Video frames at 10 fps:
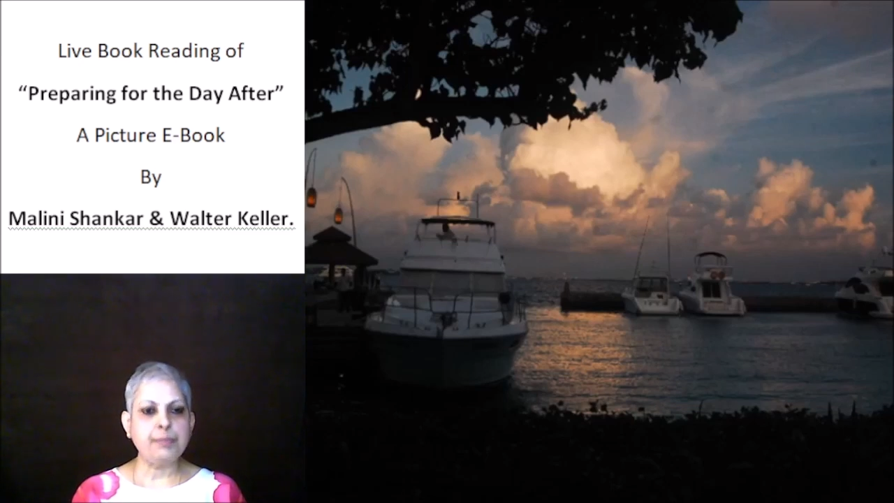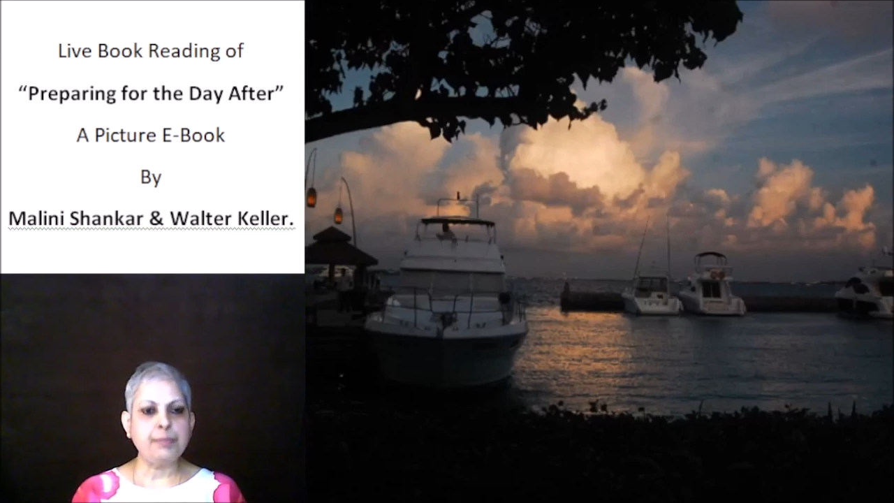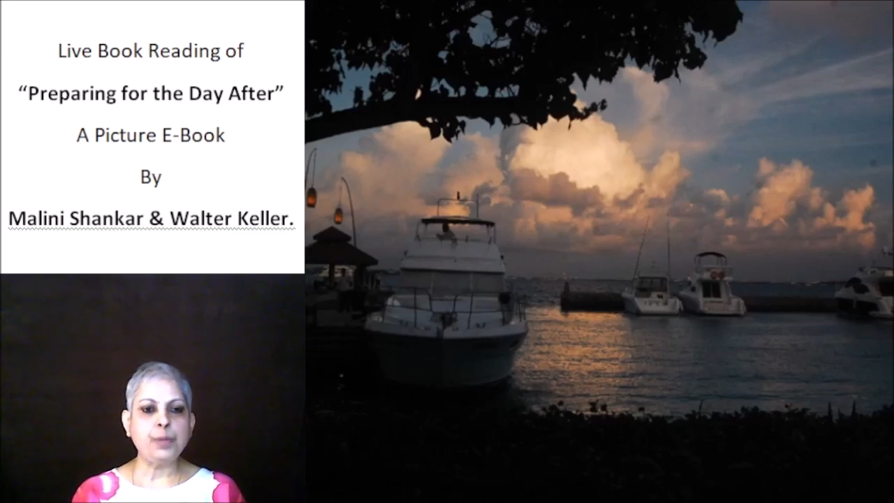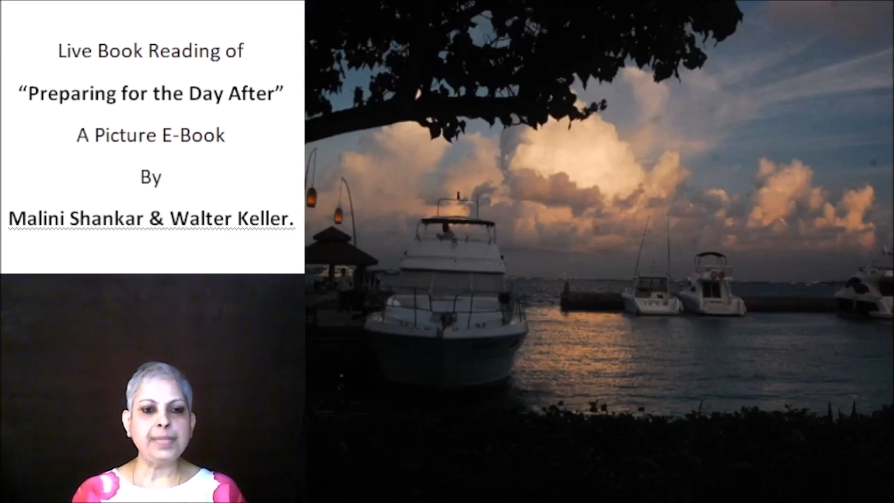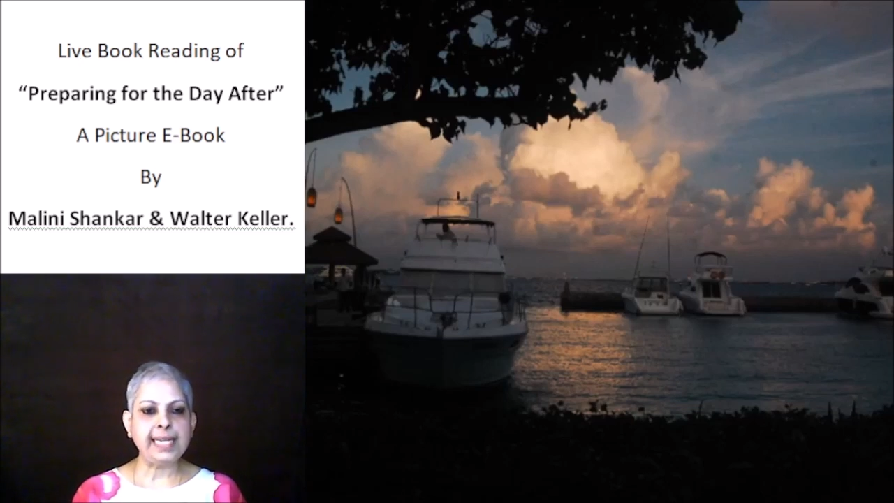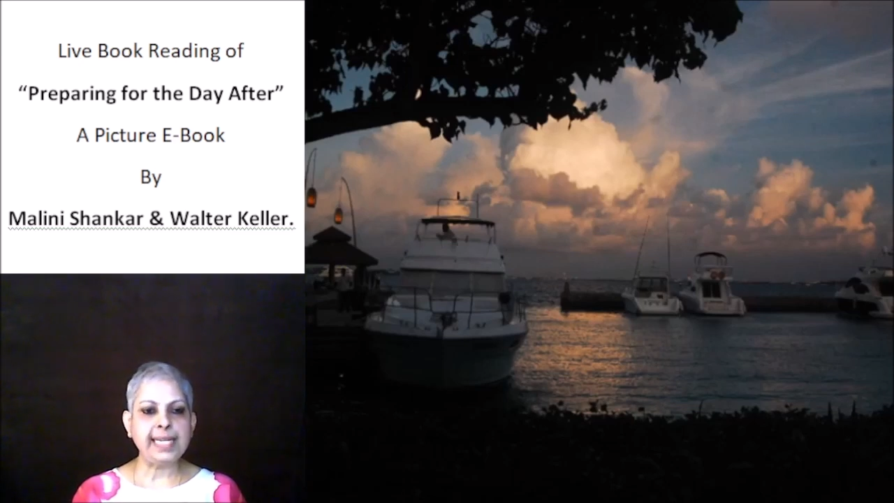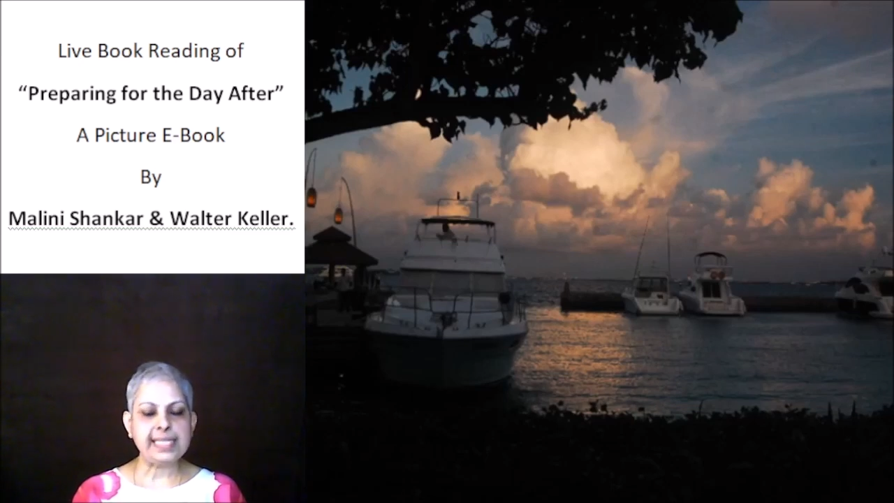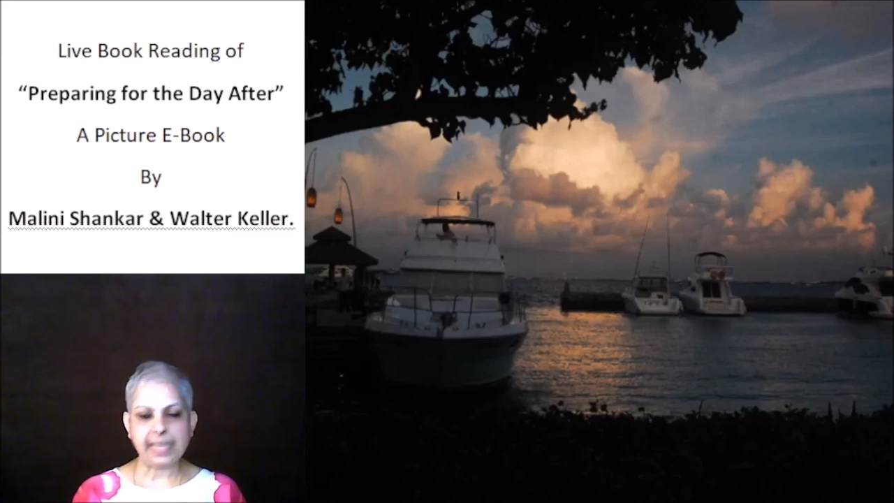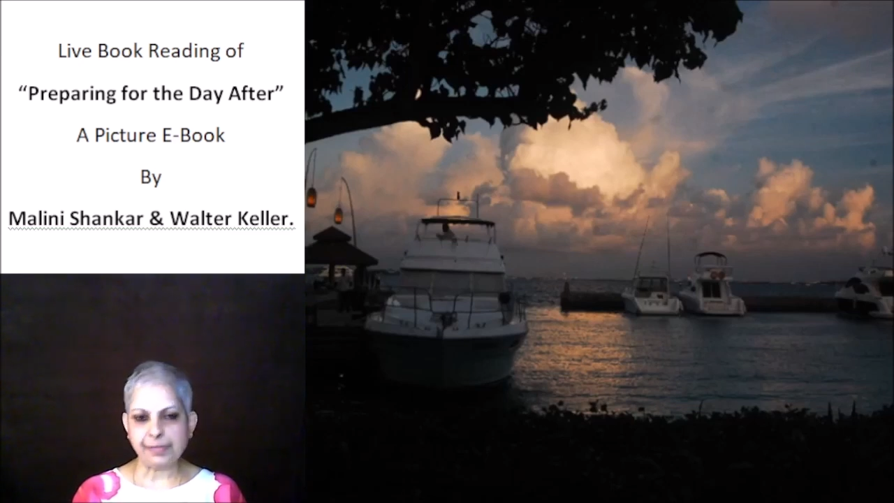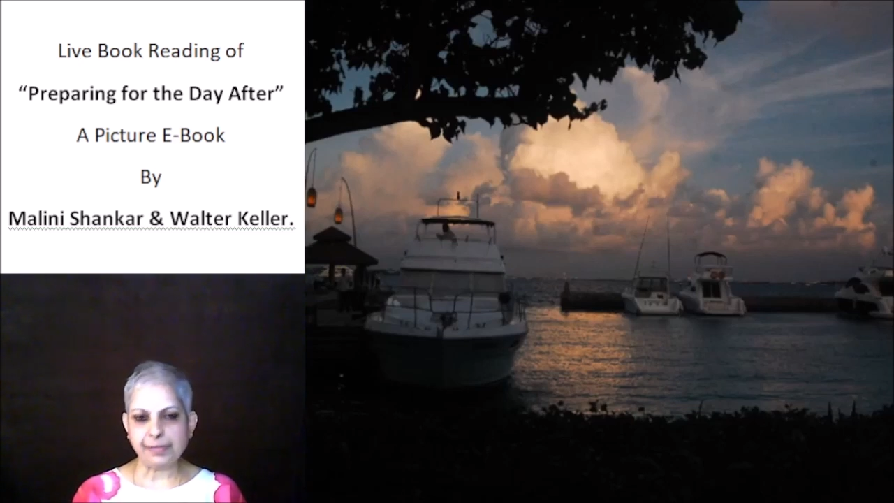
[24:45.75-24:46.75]

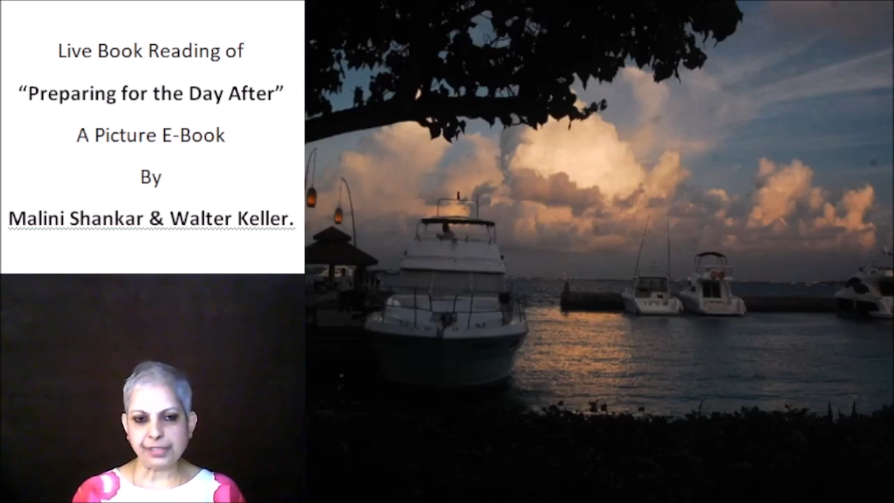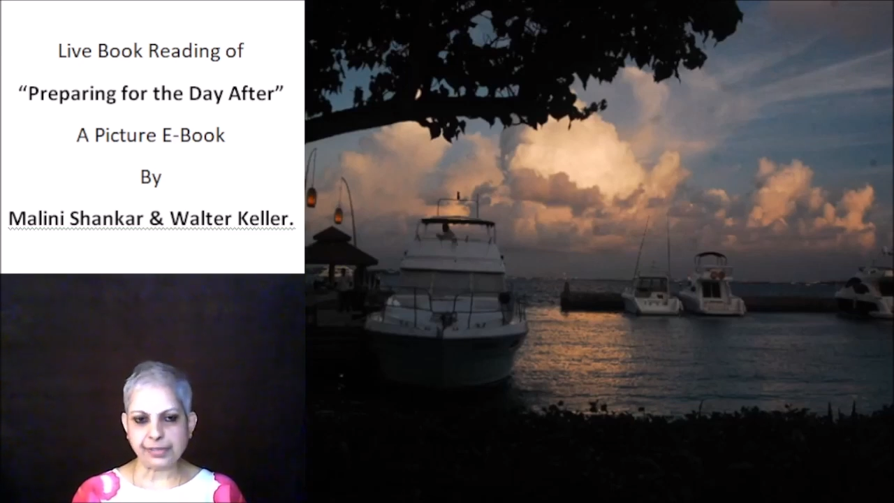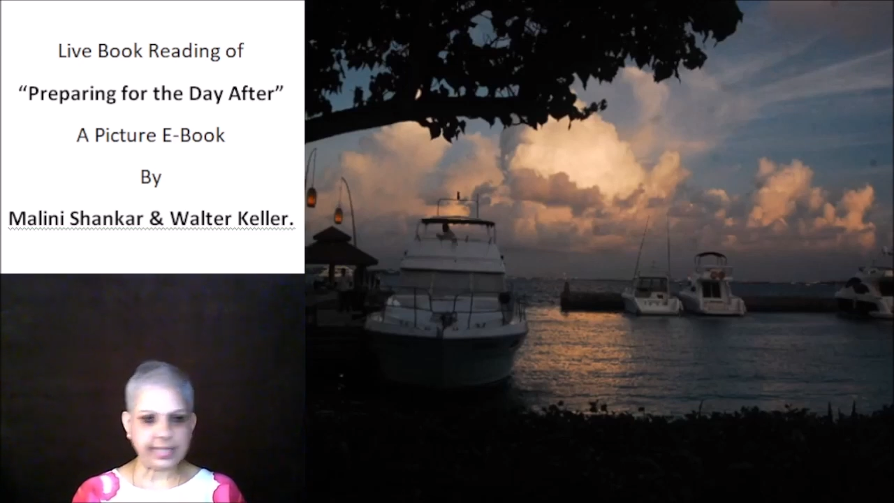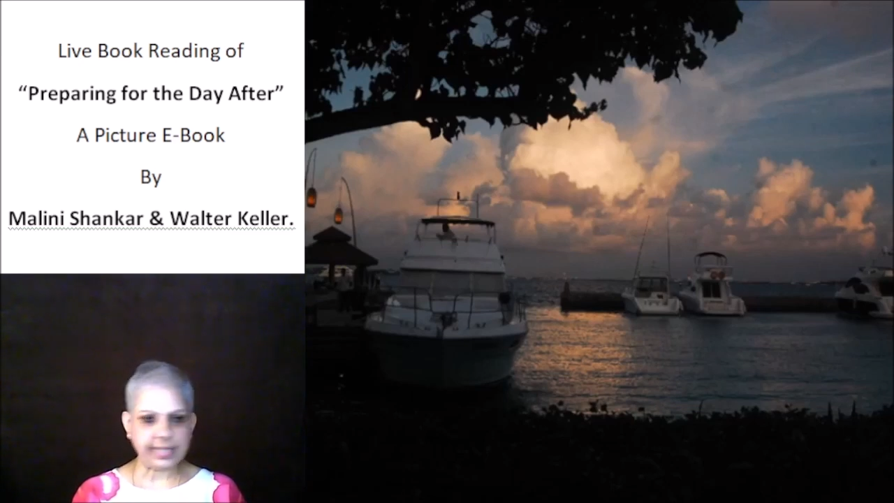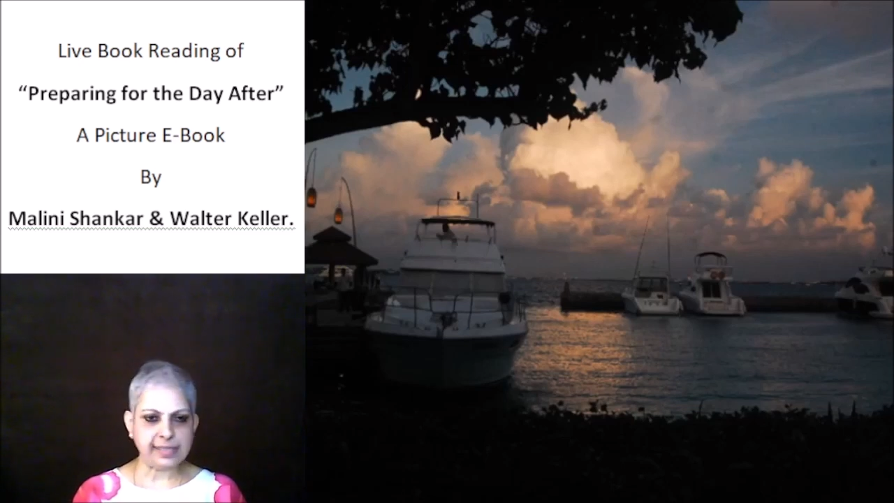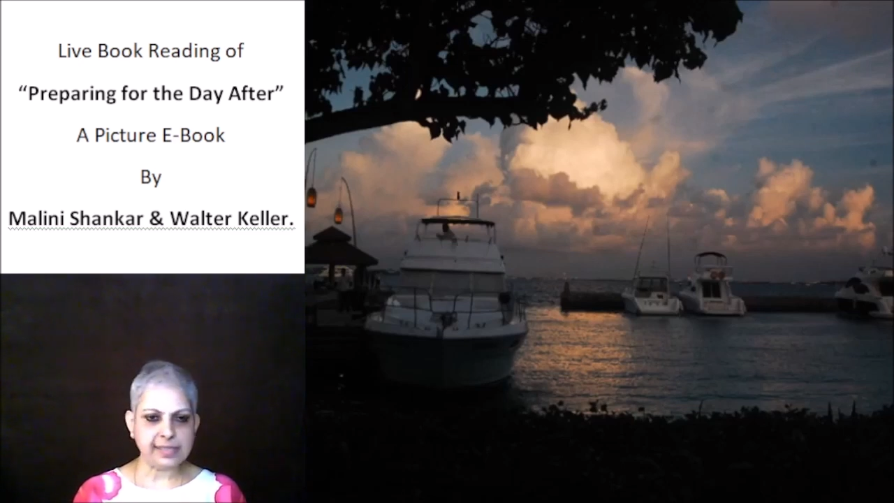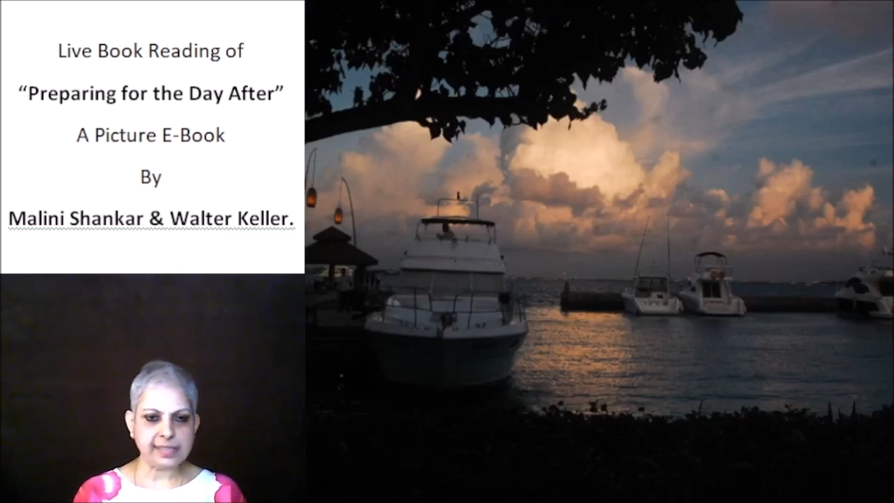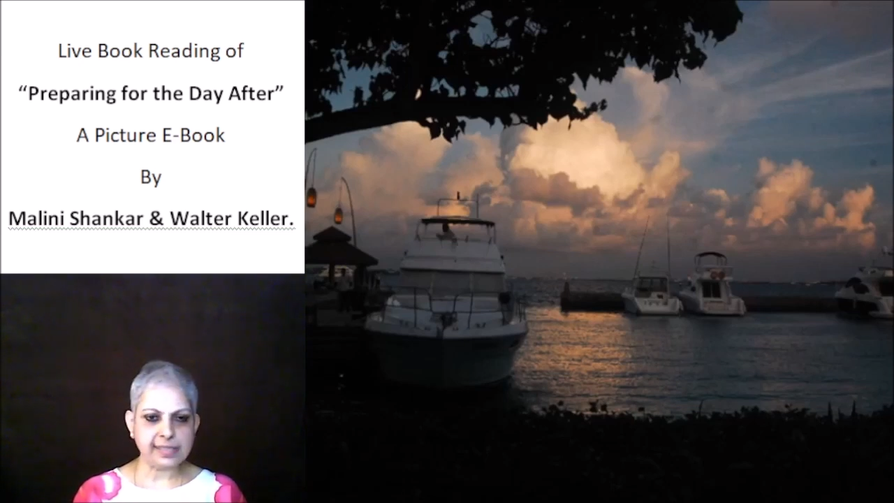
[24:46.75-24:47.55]
mobilized after the greatest